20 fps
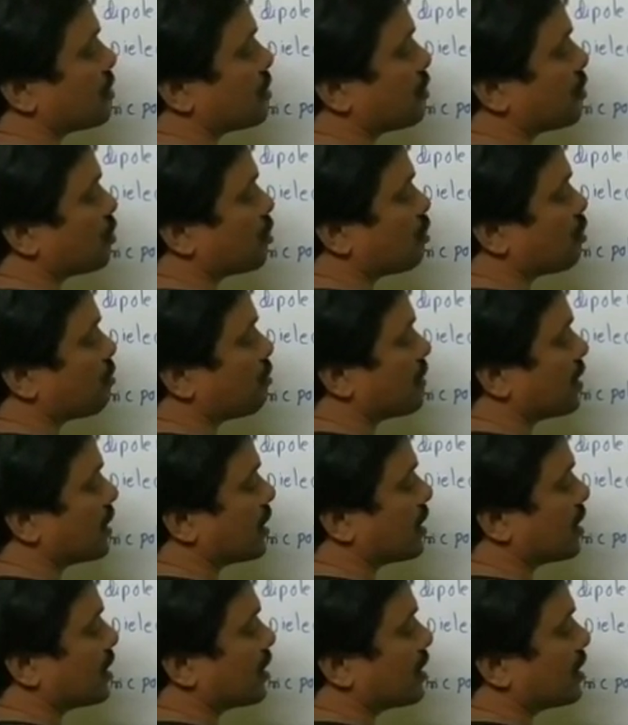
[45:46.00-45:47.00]
cube.
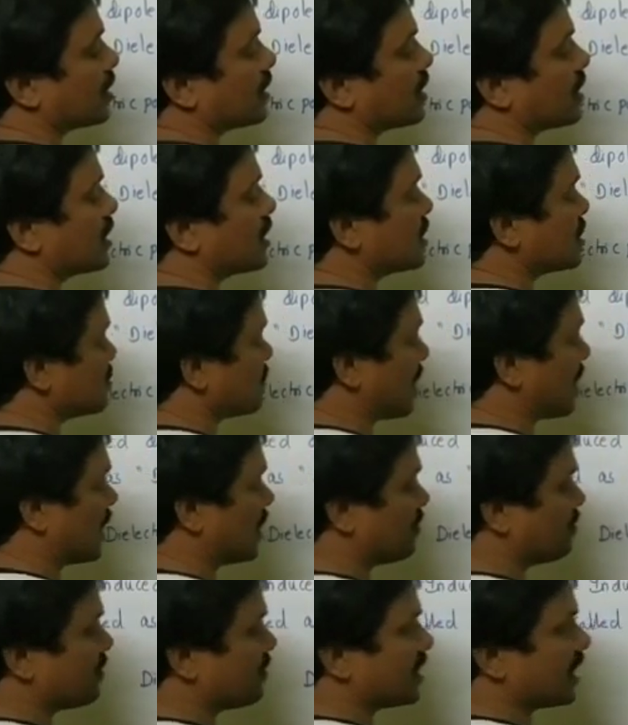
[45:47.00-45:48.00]
Its
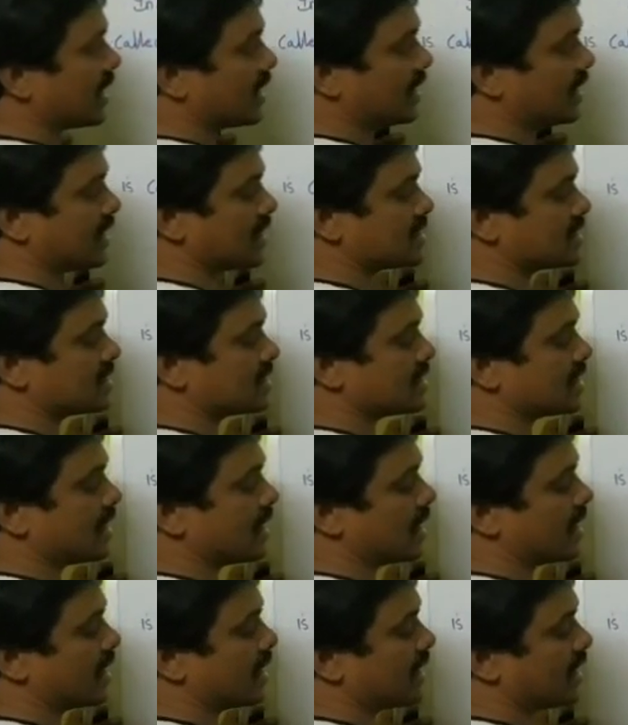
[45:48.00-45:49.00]
volume we write
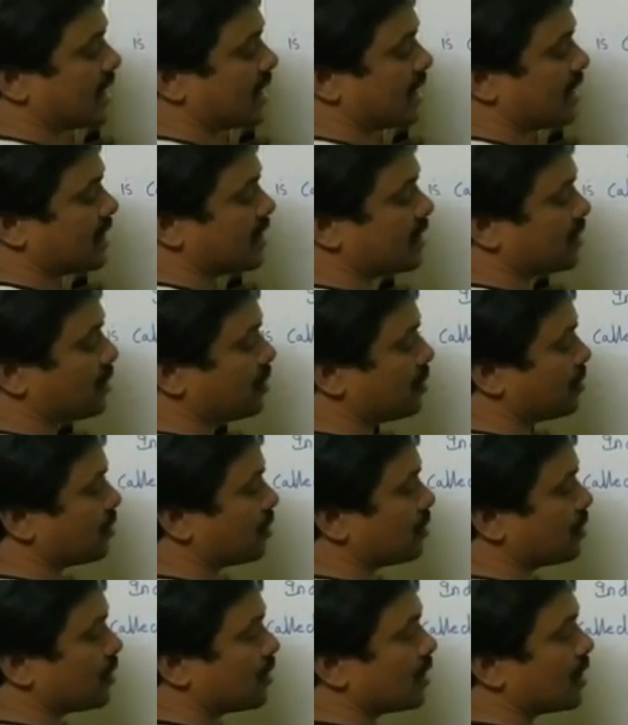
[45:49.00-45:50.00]
as area
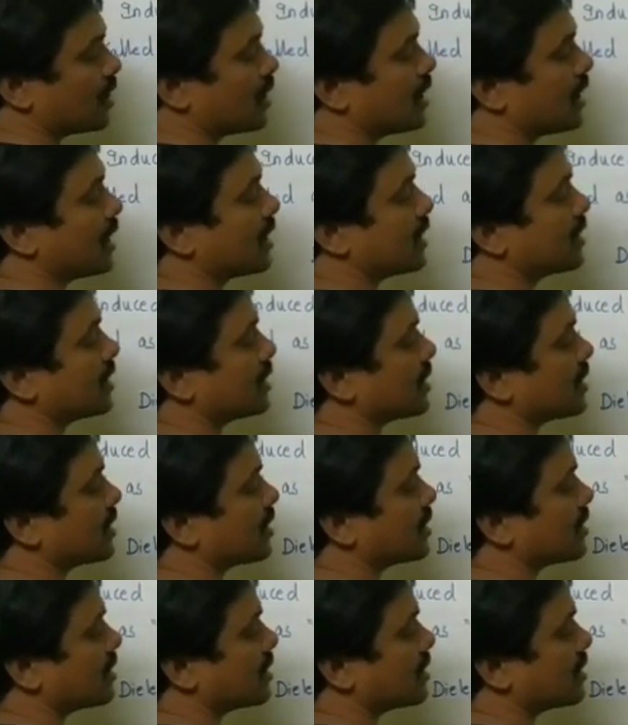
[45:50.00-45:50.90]
into length.